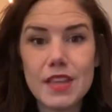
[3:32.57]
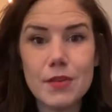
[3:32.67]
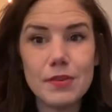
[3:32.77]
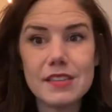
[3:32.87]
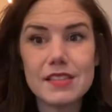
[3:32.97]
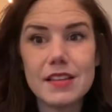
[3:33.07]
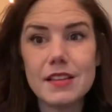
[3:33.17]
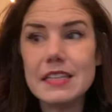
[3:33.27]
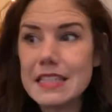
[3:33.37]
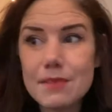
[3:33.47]
It was
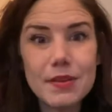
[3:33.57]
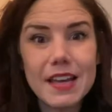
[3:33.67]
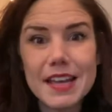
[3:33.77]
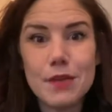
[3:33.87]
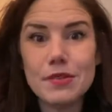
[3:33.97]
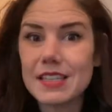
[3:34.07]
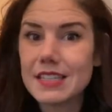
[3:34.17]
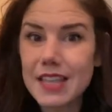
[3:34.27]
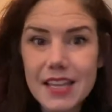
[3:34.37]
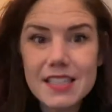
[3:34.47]
deep, it was
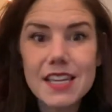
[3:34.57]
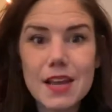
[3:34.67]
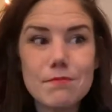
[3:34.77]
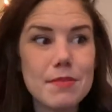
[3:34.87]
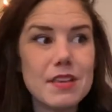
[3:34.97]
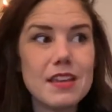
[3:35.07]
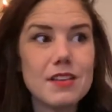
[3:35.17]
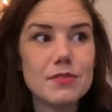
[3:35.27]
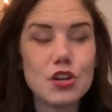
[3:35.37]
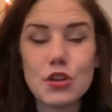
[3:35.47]
intense,
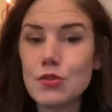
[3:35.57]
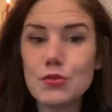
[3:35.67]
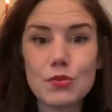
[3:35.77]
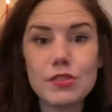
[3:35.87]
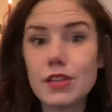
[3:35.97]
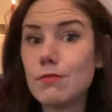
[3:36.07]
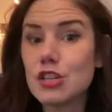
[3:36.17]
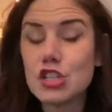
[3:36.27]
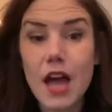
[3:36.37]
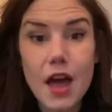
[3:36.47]
maybe took you through some
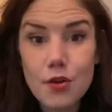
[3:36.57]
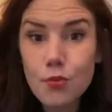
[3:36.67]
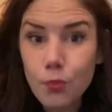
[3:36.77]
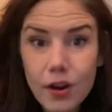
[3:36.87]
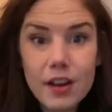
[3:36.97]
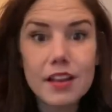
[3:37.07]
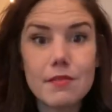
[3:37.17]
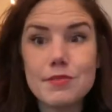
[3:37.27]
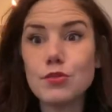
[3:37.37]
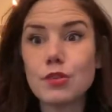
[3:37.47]
shadow work.
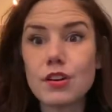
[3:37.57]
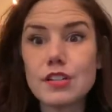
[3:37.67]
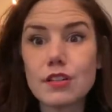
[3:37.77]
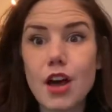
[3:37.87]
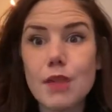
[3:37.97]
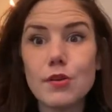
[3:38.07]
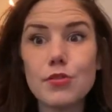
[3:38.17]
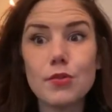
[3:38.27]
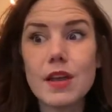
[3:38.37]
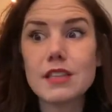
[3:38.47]
Maybe you learned a lot about
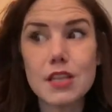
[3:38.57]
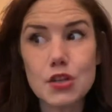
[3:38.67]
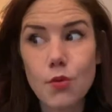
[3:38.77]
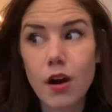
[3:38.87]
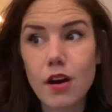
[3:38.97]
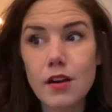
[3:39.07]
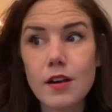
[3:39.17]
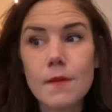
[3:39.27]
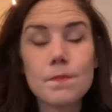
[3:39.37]
the ways that you are,